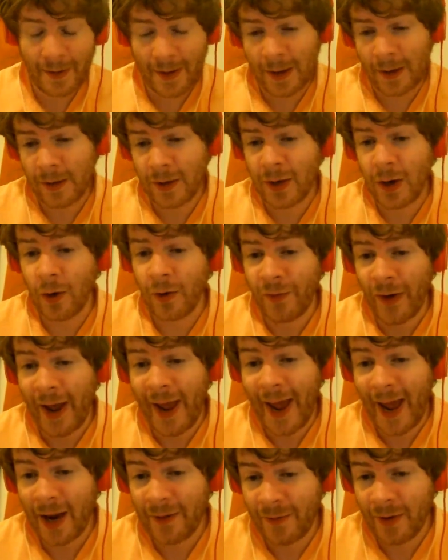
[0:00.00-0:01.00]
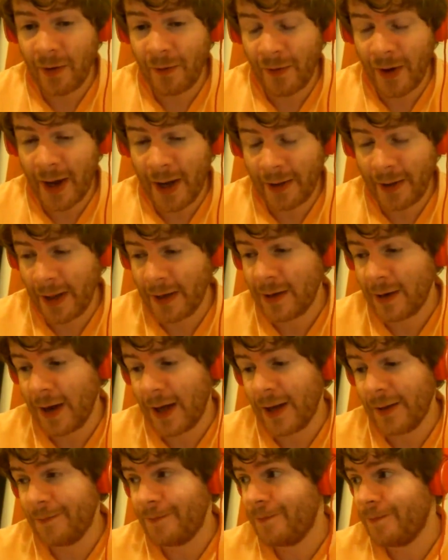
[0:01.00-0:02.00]
and if I had felt
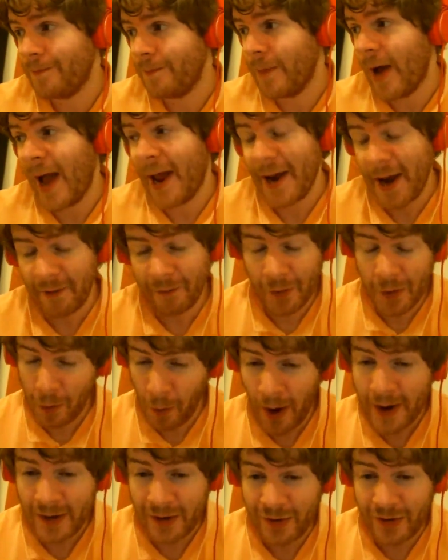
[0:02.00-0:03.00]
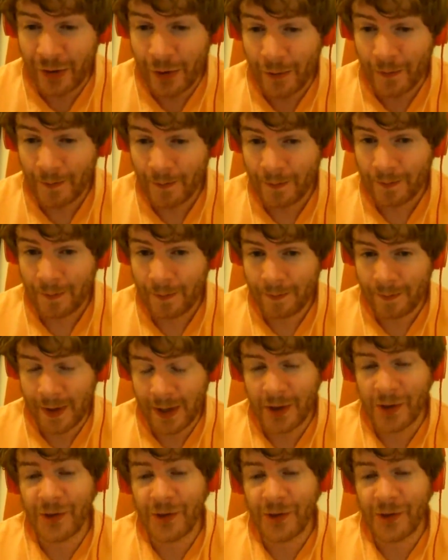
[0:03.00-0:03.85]
violated, I had every right to,